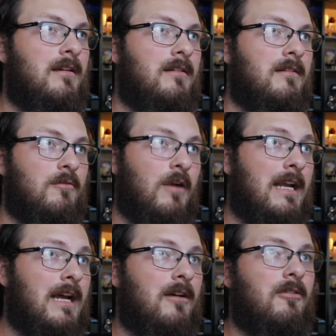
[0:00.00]
Right
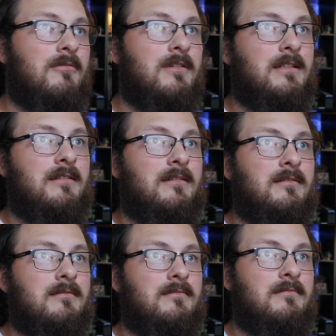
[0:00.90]
now,
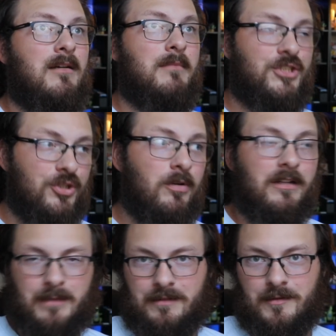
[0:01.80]
a majority of
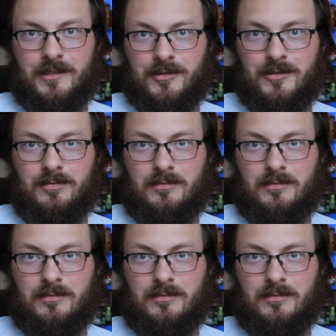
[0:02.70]
my friend group